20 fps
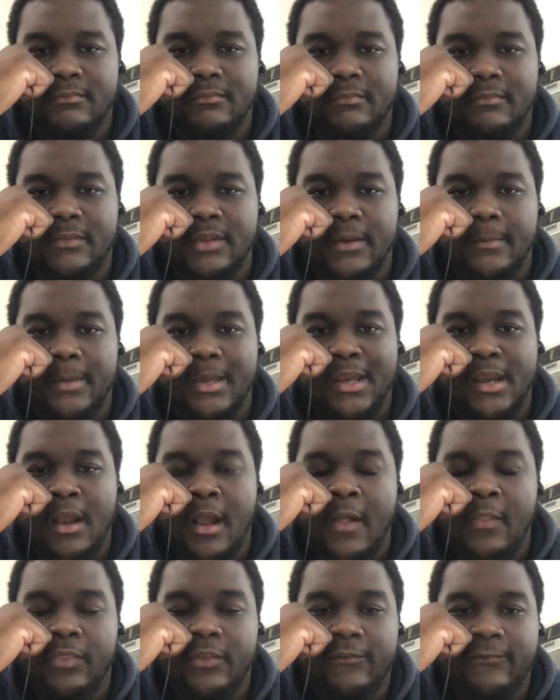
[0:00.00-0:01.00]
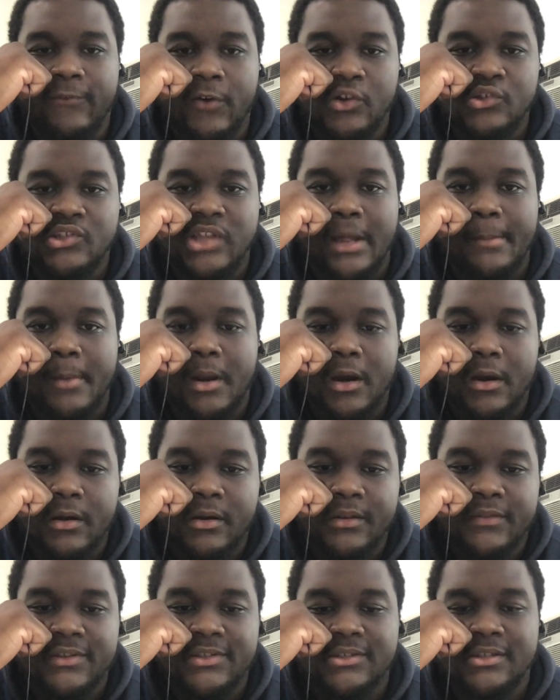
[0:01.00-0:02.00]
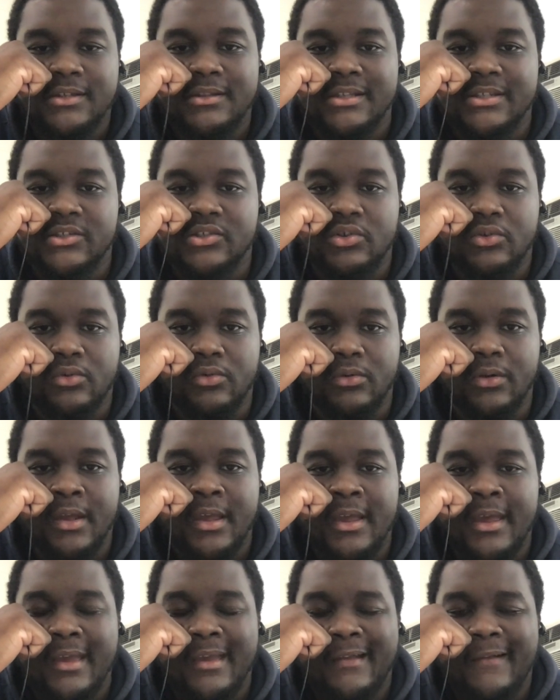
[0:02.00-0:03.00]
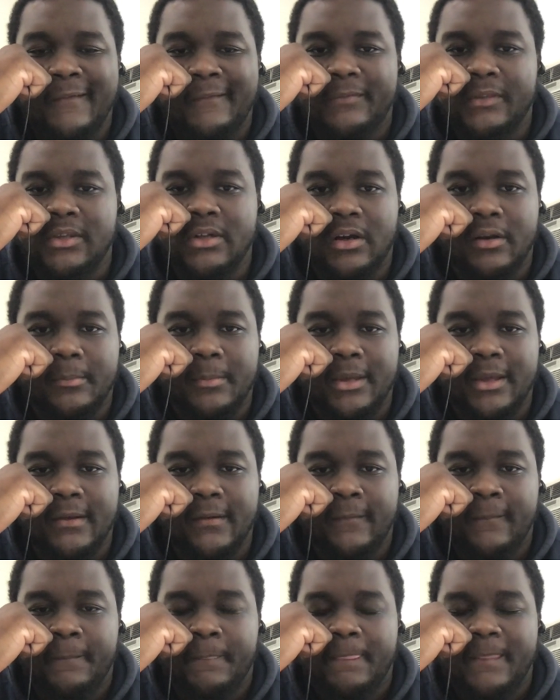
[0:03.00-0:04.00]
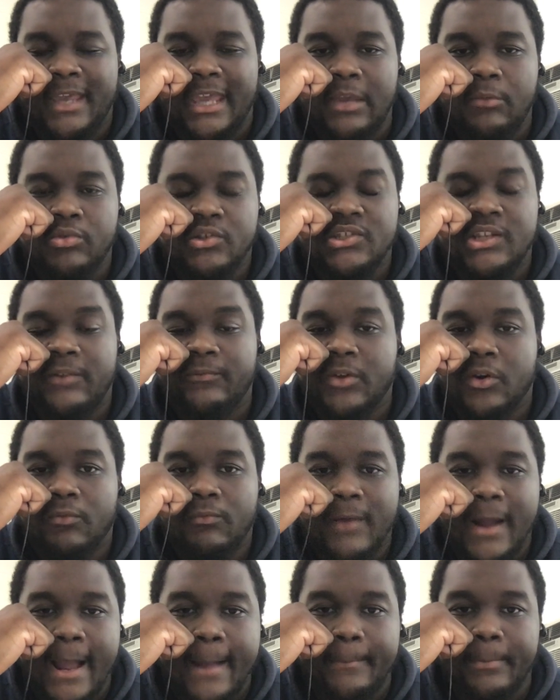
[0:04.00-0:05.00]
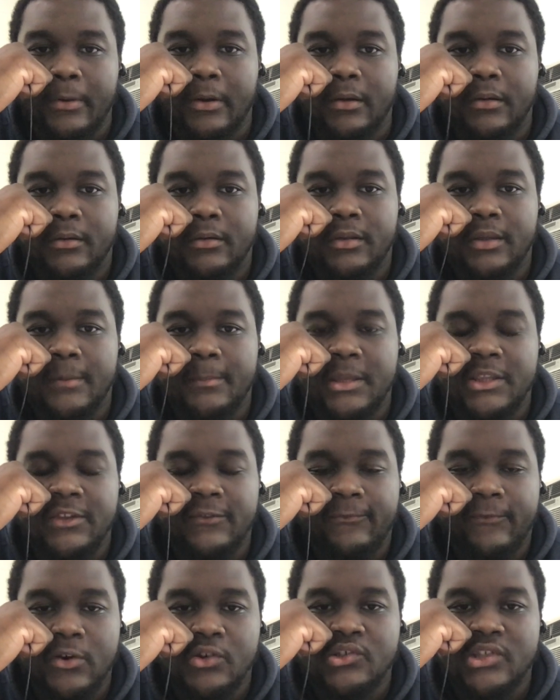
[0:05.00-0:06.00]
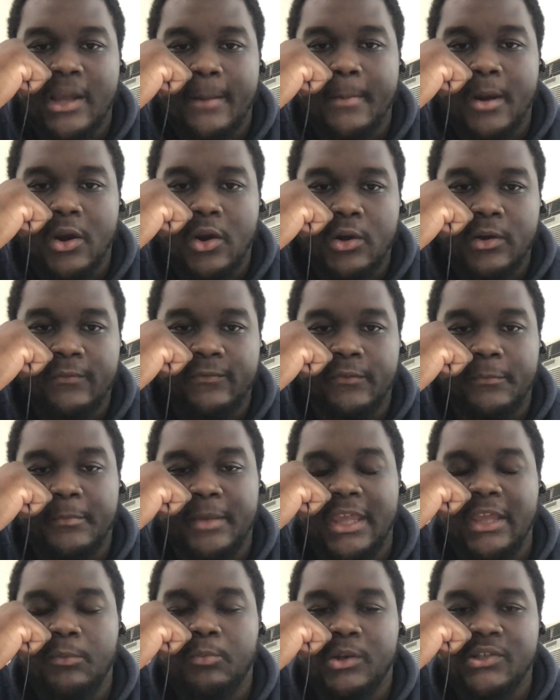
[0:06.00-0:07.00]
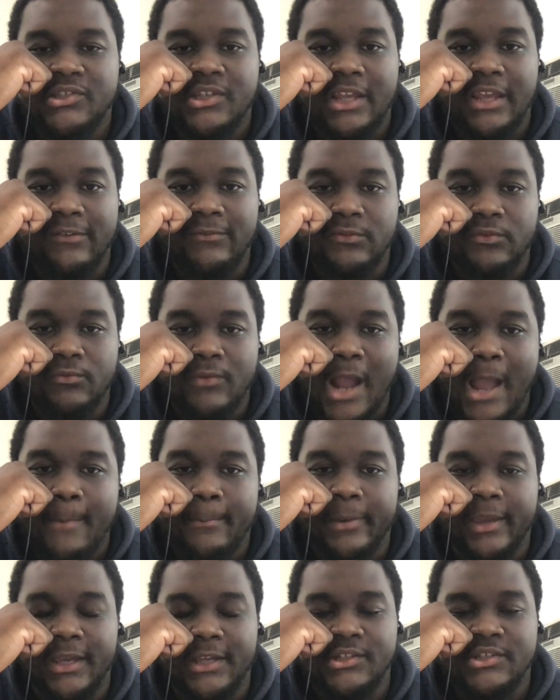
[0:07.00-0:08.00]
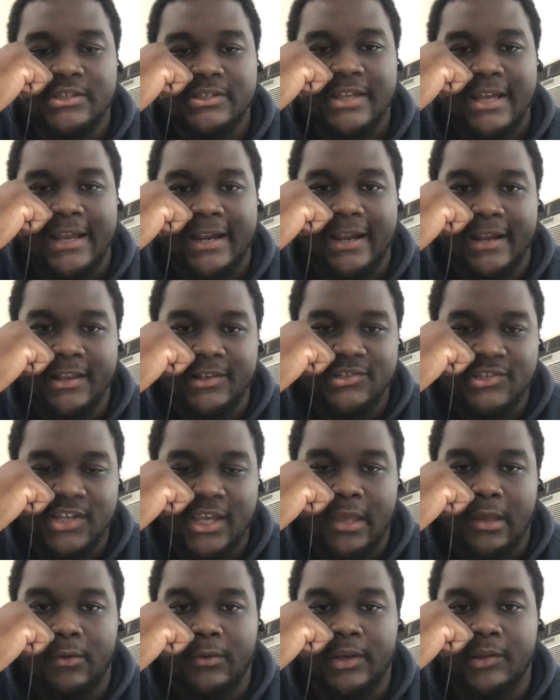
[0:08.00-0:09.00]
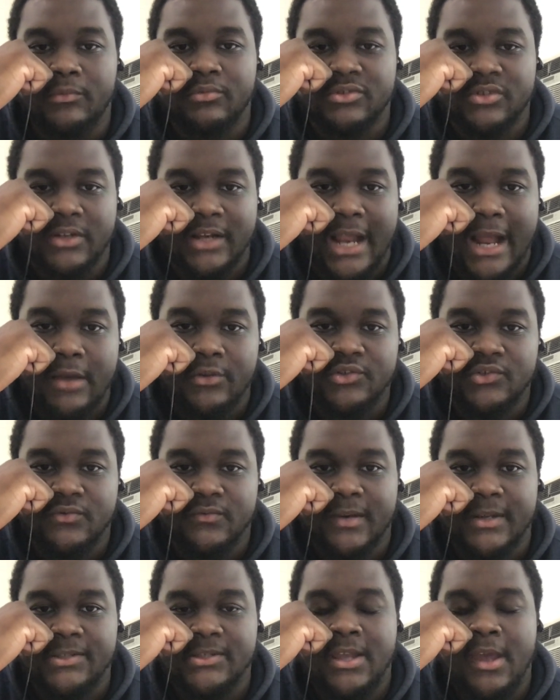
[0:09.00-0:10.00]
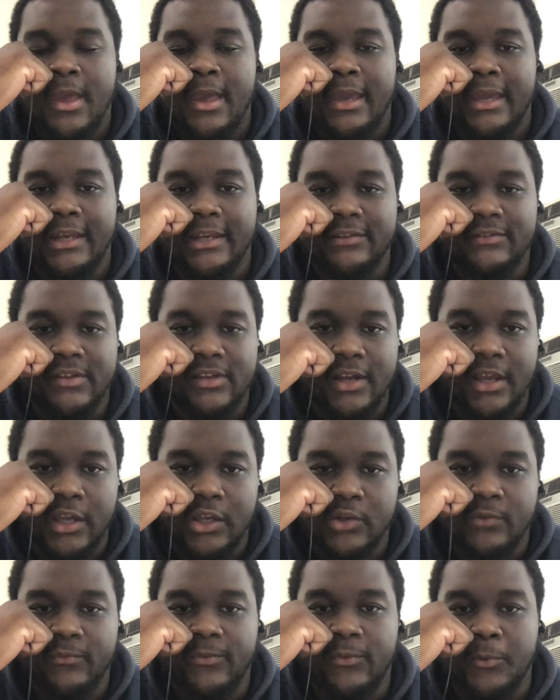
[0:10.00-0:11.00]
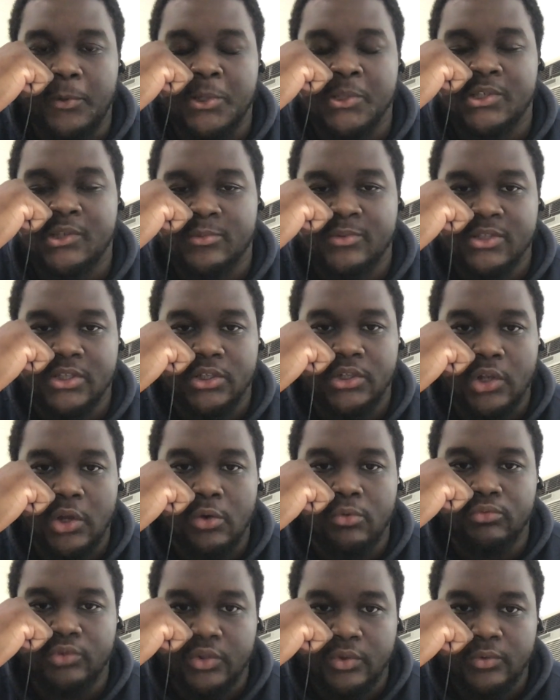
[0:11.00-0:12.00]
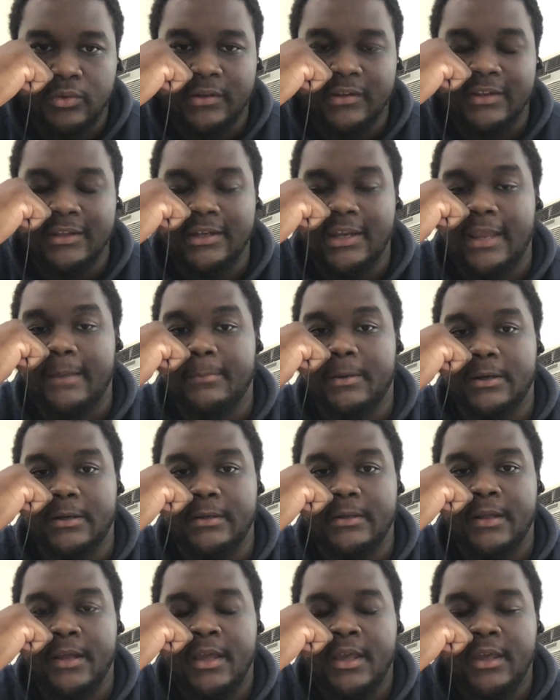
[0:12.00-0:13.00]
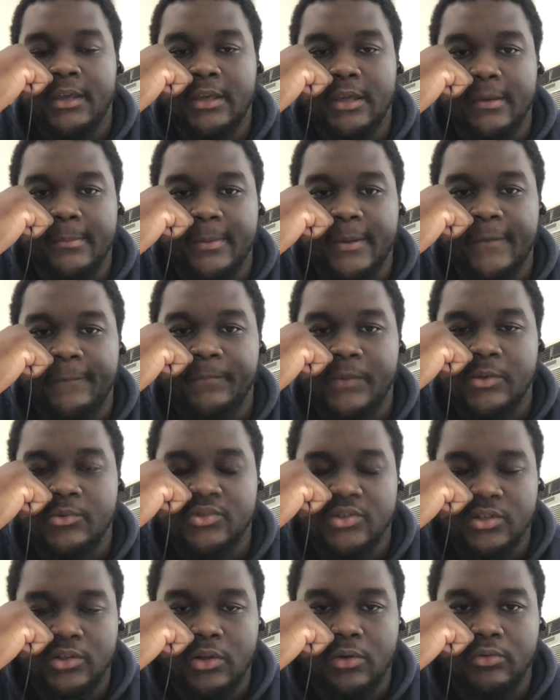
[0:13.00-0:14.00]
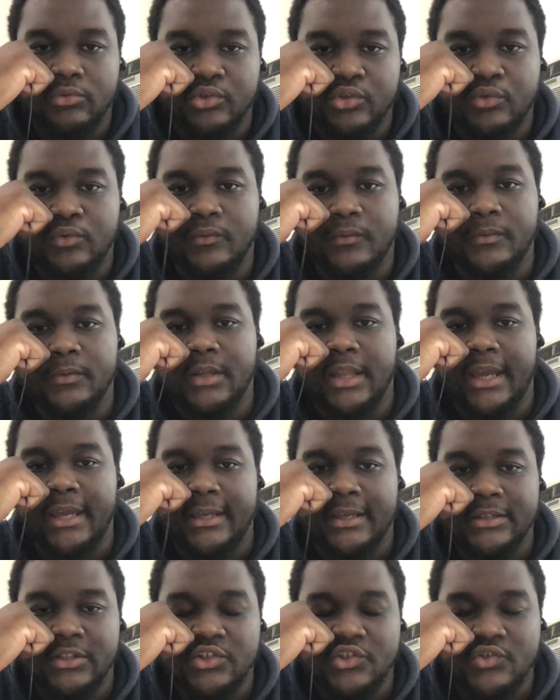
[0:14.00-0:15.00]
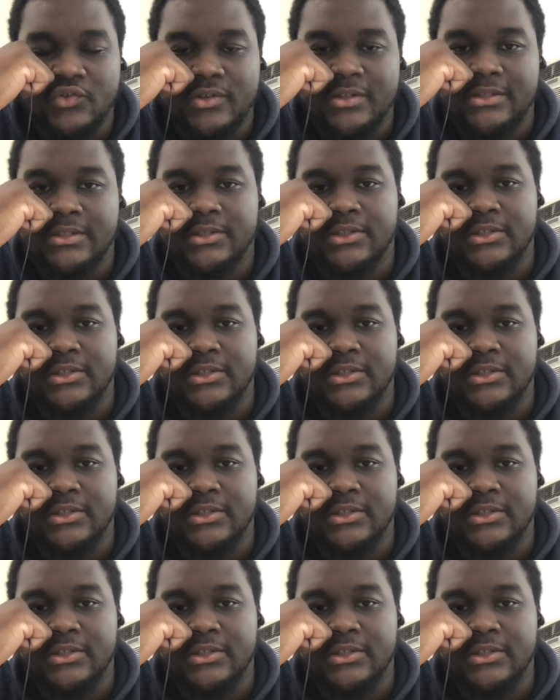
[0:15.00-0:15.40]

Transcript: You know what I mean? The first time I heard of this dude, You know what I mean? He wasn't even a rapper. You know what I mean? The first time I heard of him, he wasn't even rapping. He just got out of jail and he was on house arrest. And he did an interview because he was a known dude in the neighborhood. You know what I mean? He was a known dude, like, in the streets and